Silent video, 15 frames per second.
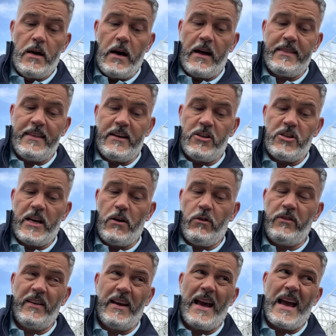I think
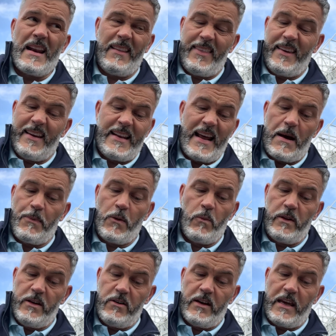Chelsea, anything could happen
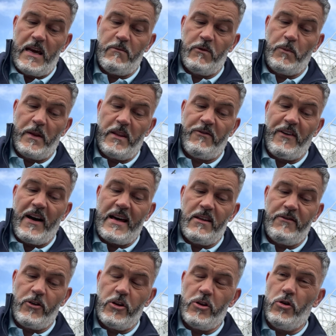with their games, but the fact
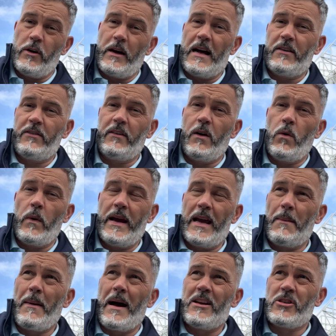they've got Newcastle away,
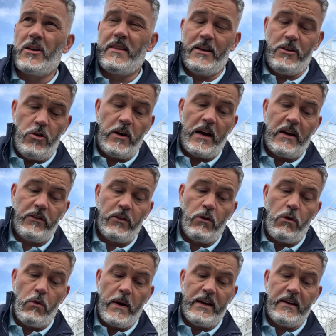a match I think Newcastle
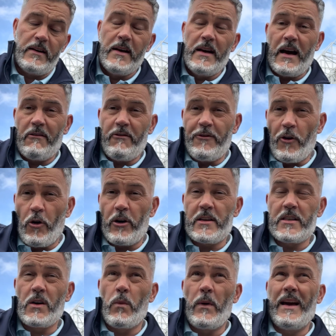will win, and
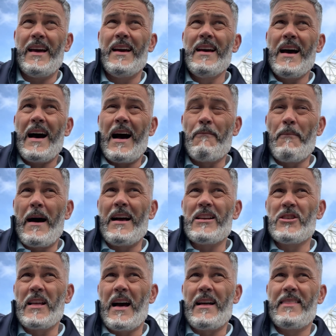Forest away, a
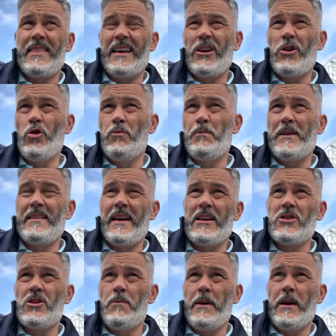match that I think could
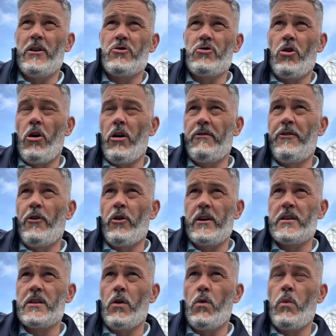potentially be a draw, or
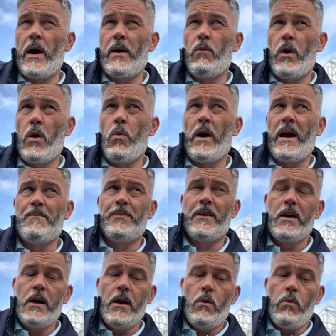Forest will
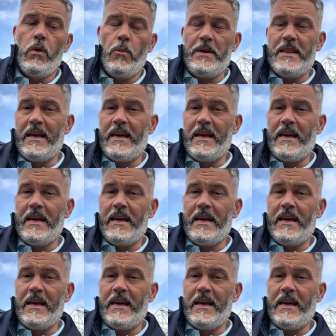win, will be the